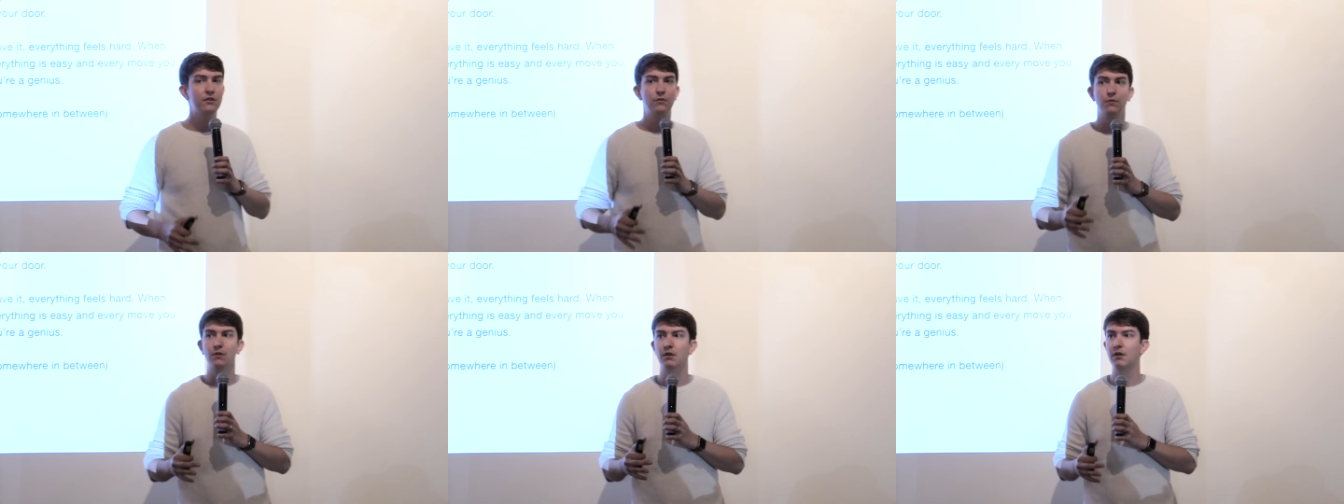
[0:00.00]

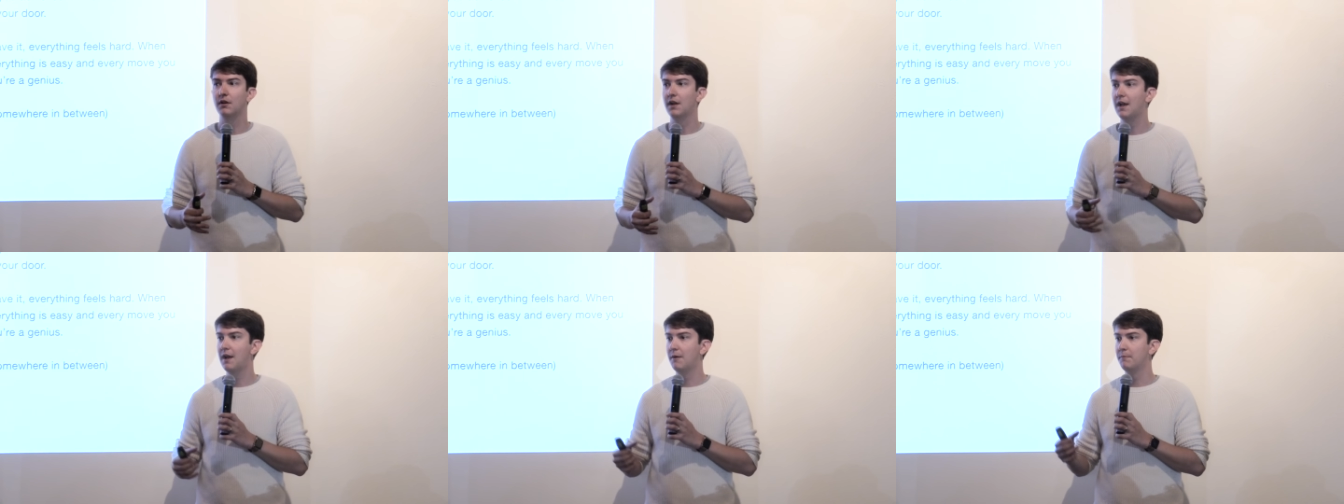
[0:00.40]

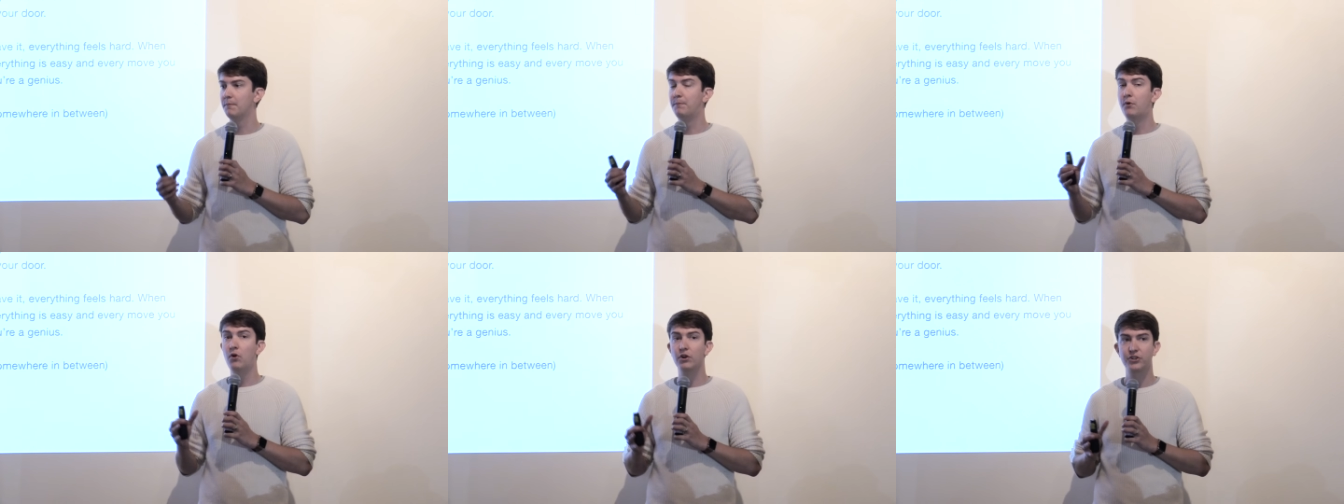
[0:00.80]
You're
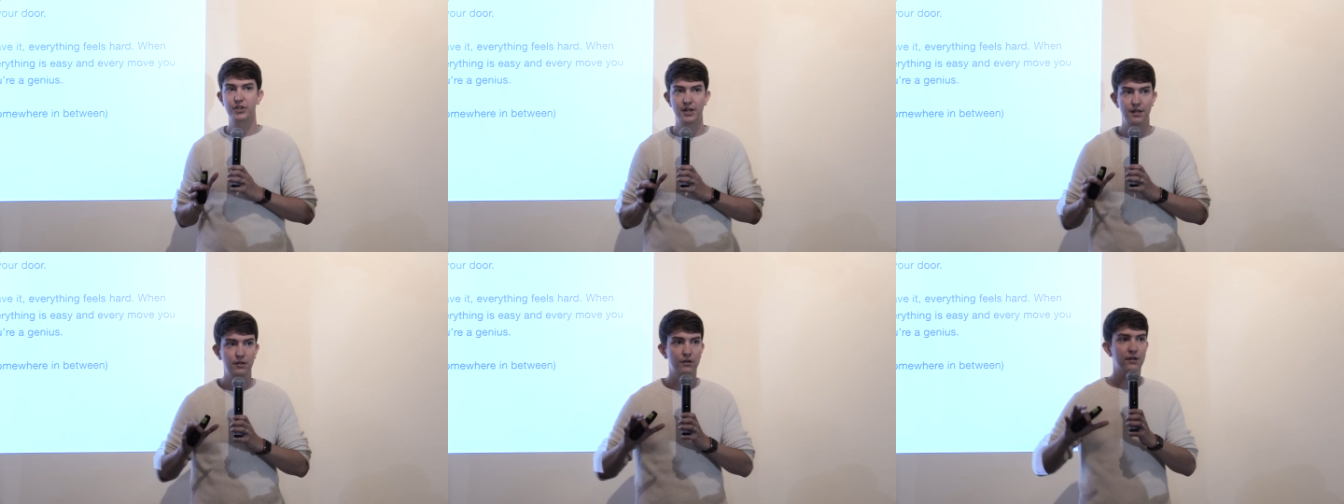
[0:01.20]

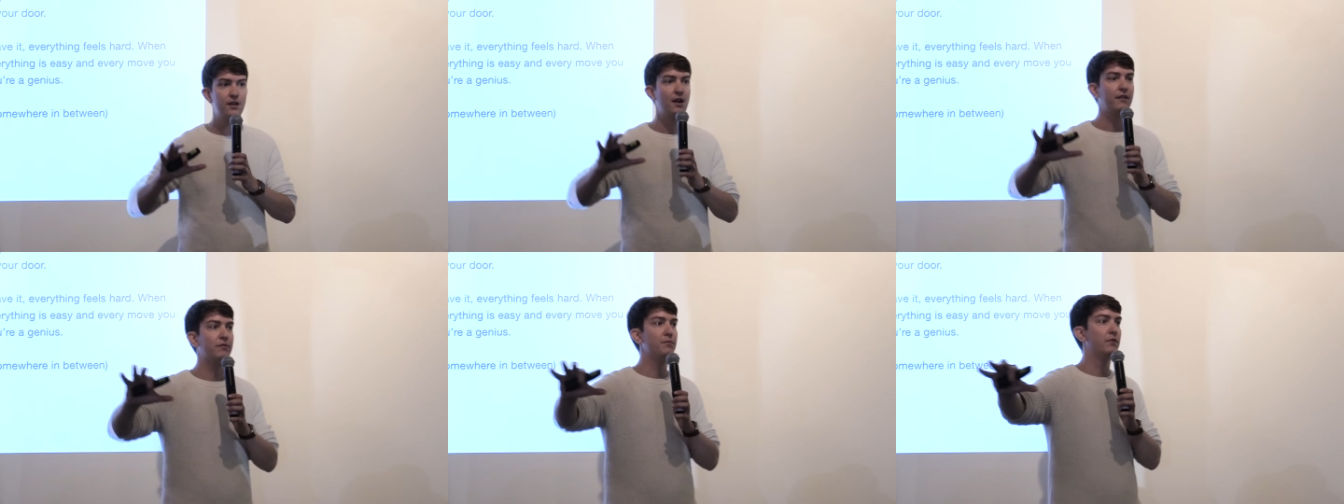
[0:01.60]
pushing your
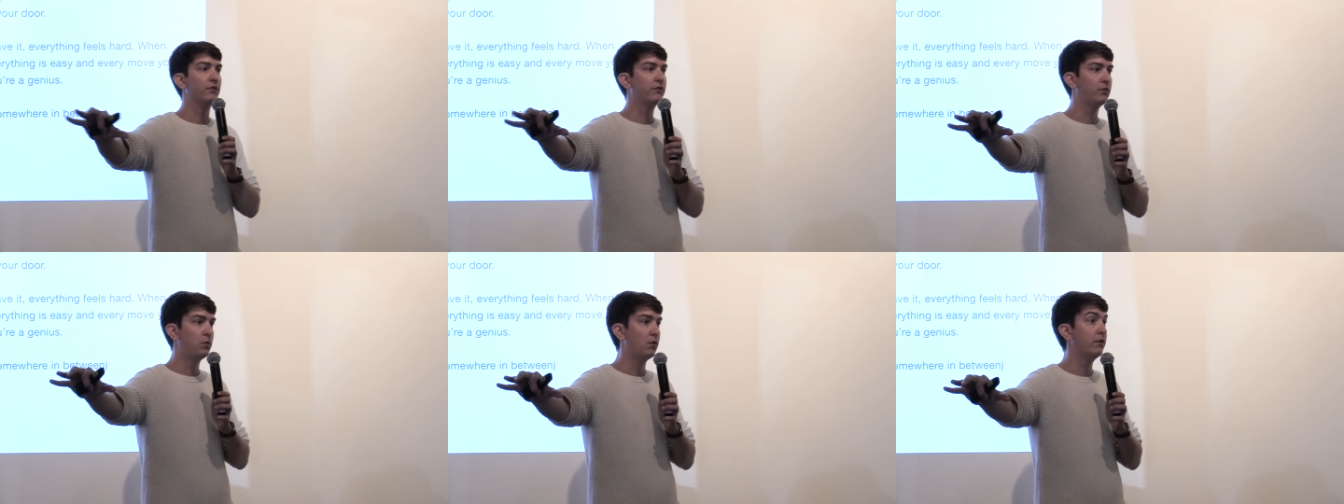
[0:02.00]

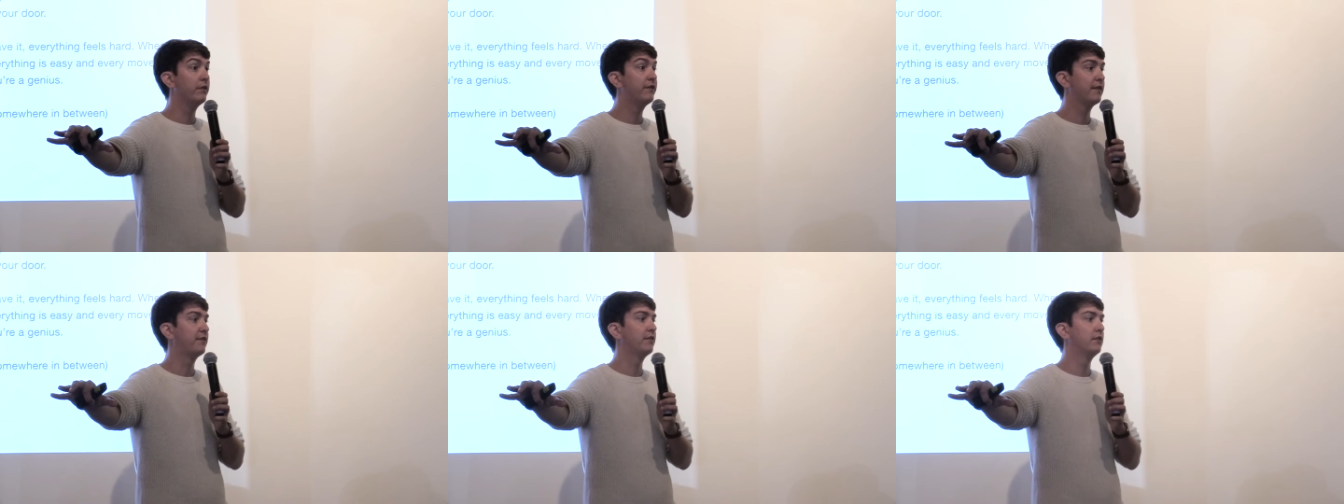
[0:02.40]
customers
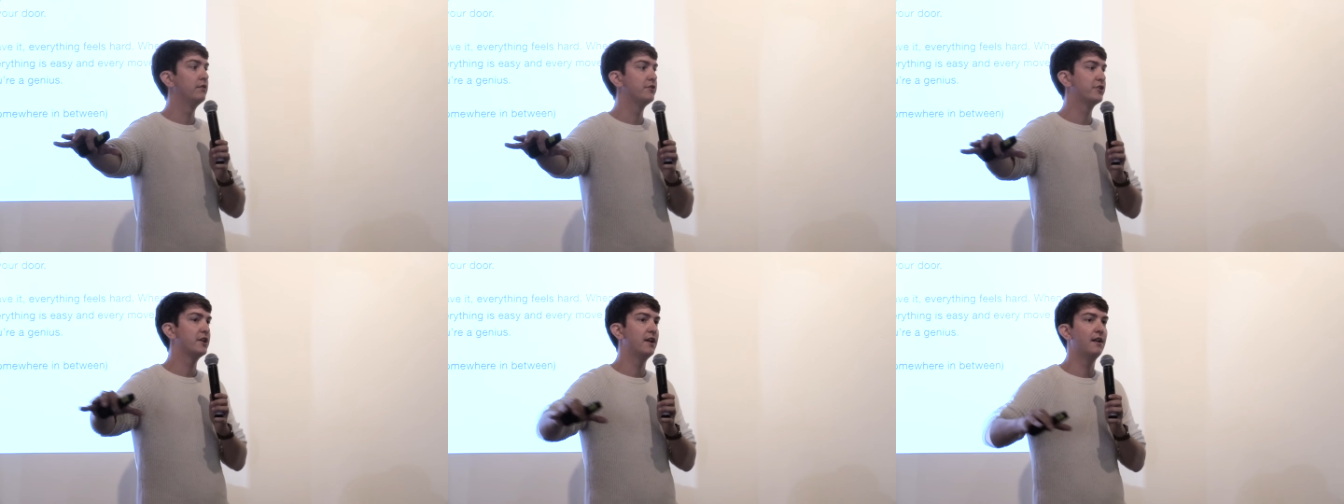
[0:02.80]
towards a
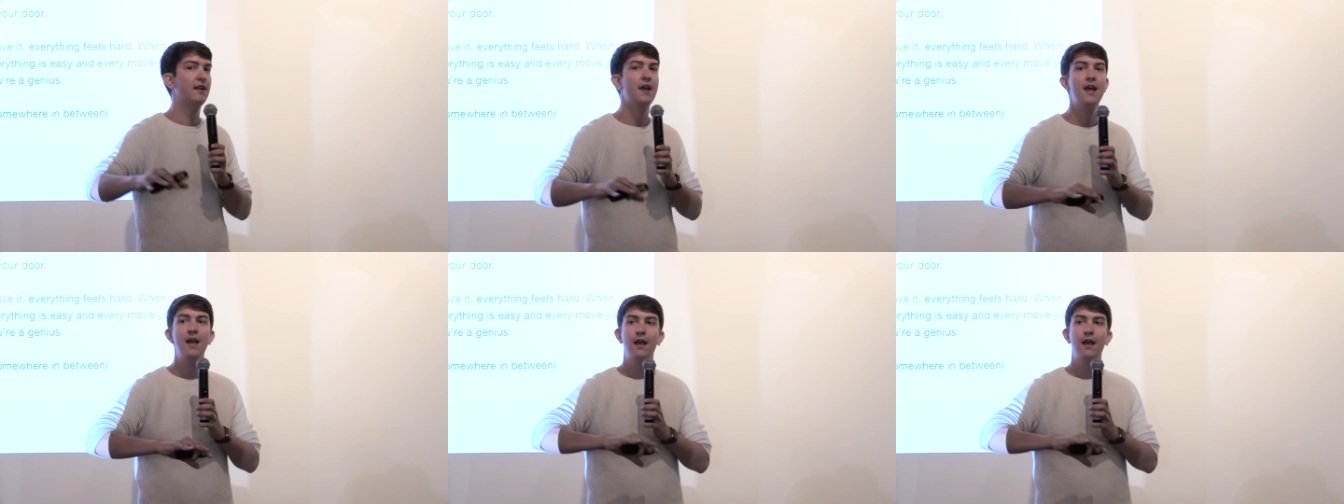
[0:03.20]
solution.